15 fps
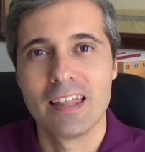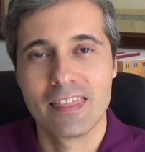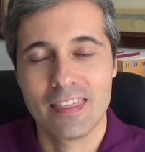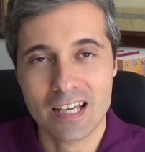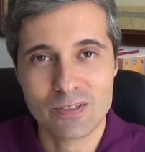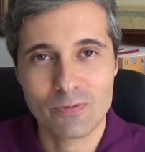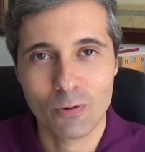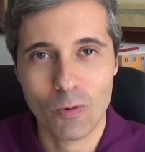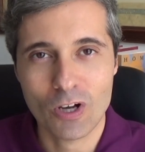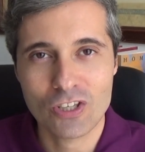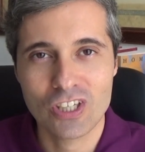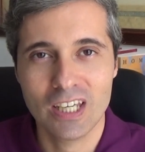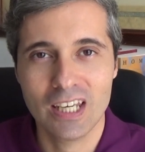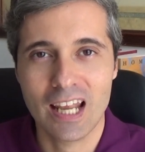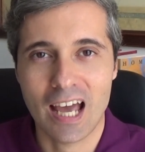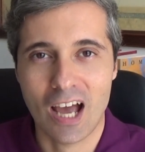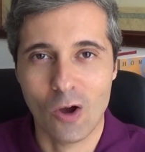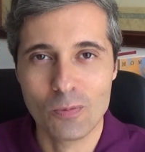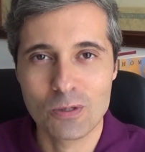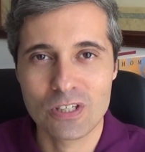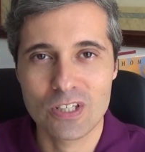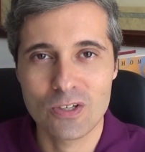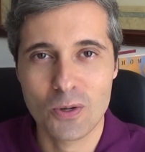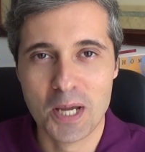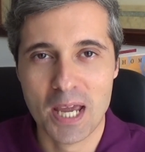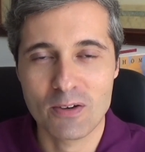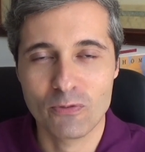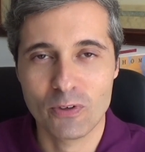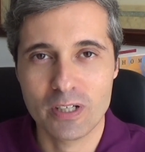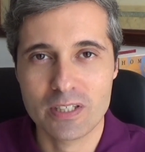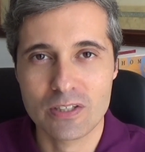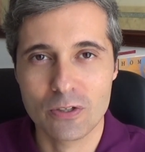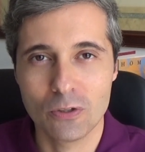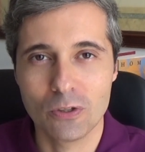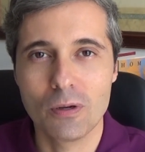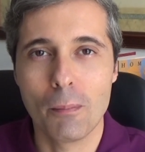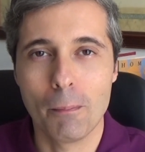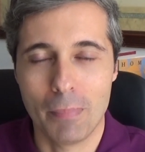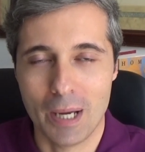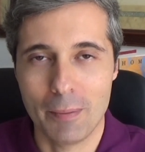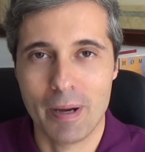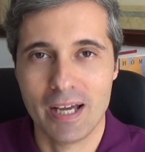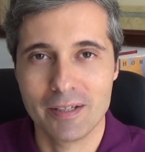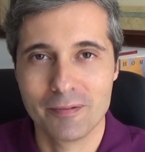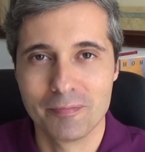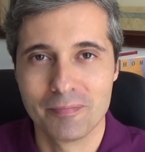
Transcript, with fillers: Thanks for watching. I hope to see you again very soon. Bye bye.